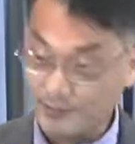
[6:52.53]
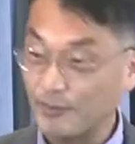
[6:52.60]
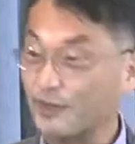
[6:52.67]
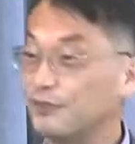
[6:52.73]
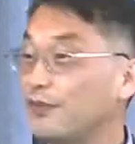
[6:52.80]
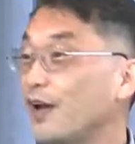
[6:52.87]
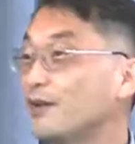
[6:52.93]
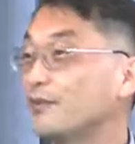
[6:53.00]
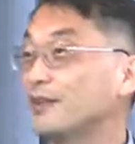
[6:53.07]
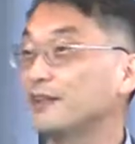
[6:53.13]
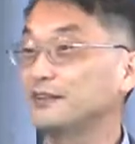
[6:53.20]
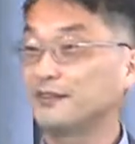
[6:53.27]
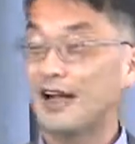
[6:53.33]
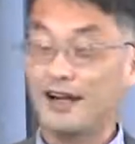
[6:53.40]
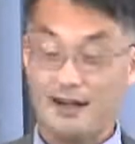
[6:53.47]
Are my
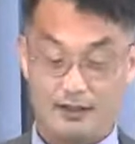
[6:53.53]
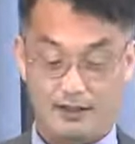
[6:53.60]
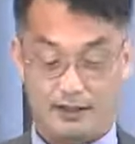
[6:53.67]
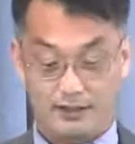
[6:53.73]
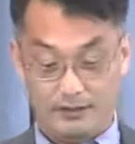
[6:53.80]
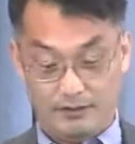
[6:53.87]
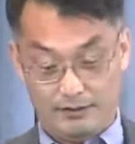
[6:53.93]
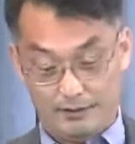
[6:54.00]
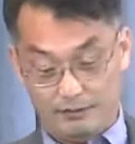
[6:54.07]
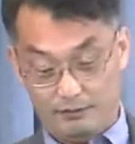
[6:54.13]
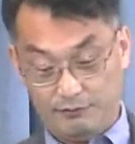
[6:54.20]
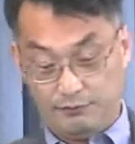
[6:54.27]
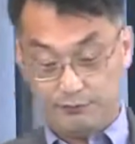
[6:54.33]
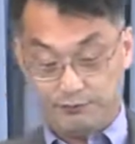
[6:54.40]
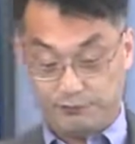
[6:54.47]
favorite uh,
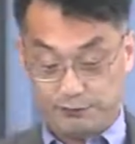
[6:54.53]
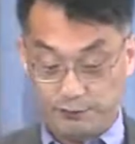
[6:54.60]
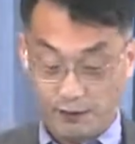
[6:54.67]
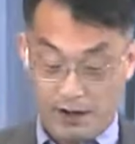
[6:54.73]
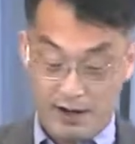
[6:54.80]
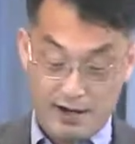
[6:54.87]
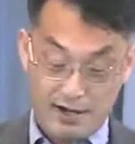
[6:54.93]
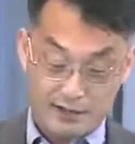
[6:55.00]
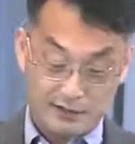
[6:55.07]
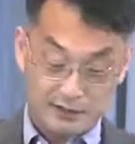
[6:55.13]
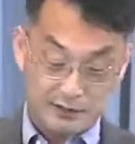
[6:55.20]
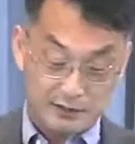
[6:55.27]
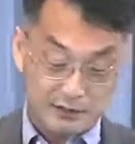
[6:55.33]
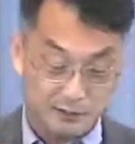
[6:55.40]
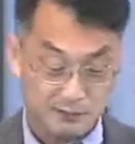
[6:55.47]
fried
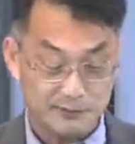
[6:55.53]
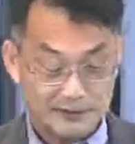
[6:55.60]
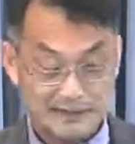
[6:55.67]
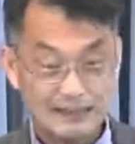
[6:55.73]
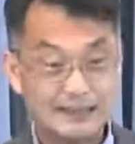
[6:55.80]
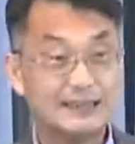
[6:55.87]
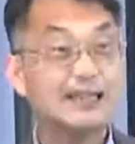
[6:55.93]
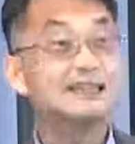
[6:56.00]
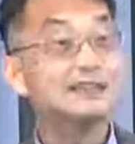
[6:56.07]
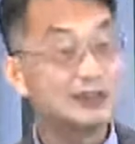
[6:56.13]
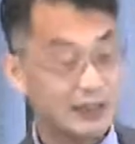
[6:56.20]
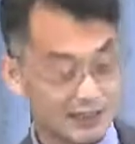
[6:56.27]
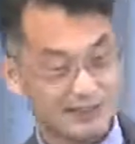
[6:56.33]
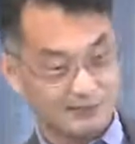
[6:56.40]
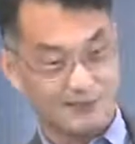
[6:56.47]
Korean
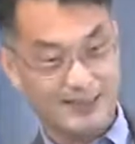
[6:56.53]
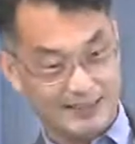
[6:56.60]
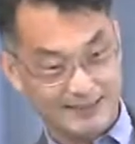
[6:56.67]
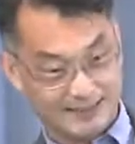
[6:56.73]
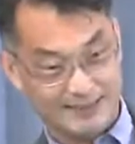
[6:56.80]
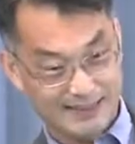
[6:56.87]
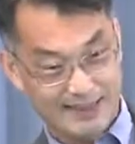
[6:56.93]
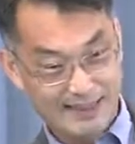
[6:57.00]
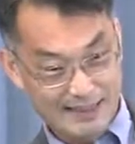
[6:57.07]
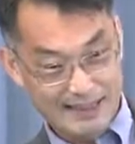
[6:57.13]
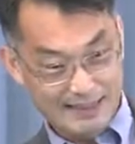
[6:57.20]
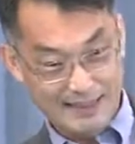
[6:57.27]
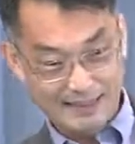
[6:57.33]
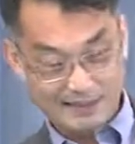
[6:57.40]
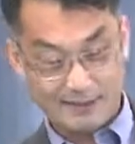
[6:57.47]
chicken wings.
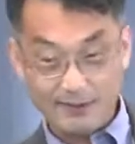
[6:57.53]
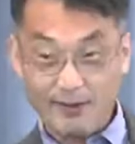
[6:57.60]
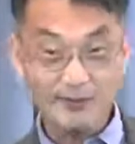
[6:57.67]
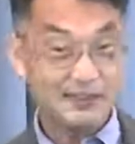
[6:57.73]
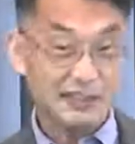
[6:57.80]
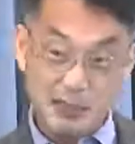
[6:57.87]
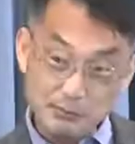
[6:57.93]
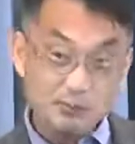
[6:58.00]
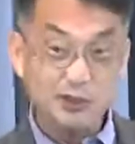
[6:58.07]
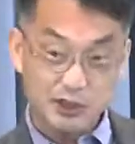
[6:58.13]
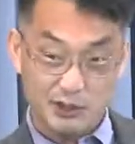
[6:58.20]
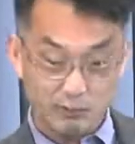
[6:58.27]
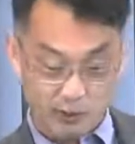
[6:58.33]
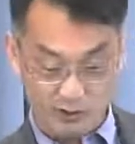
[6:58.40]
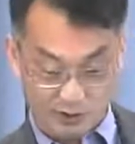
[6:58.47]
Uh, you thought
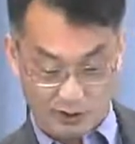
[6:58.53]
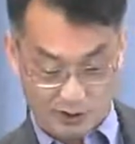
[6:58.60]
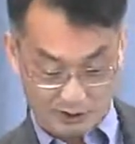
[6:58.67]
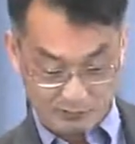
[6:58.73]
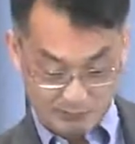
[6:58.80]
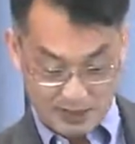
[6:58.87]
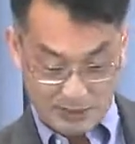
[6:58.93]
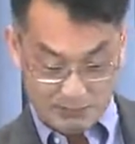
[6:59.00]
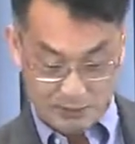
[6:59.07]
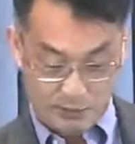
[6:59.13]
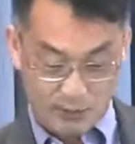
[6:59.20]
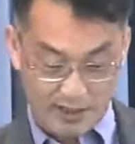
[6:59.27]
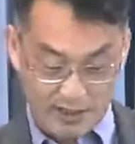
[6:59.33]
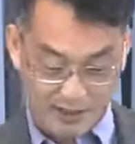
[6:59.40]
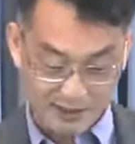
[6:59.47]
kimchi was our number
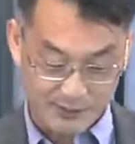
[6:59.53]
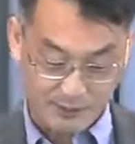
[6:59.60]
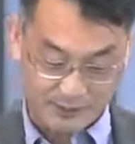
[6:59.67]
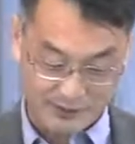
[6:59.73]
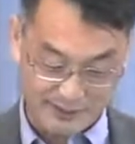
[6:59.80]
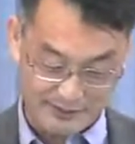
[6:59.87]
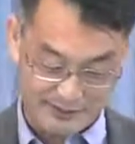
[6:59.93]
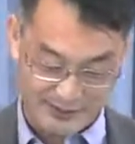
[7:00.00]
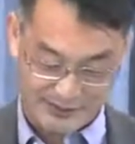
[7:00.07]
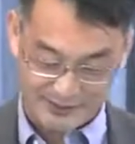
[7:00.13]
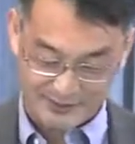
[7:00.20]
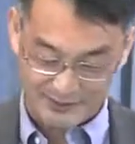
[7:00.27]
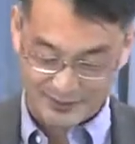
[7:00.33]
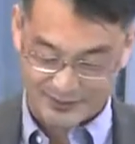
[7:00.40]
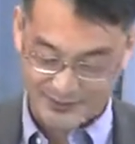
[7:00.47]
one export in terms
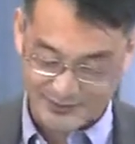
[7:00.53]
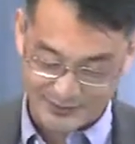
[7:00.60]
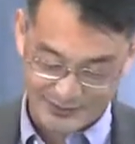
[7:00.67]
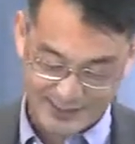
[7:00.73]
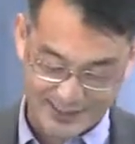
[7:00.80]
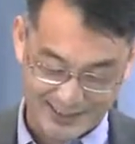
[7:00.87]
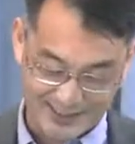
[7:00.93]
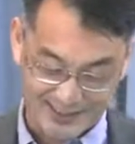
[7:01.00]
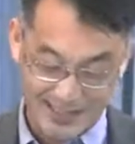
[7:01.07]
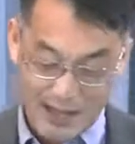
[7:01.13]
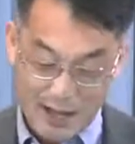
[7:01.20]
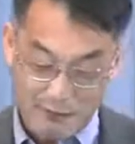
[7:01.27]
of our culinary.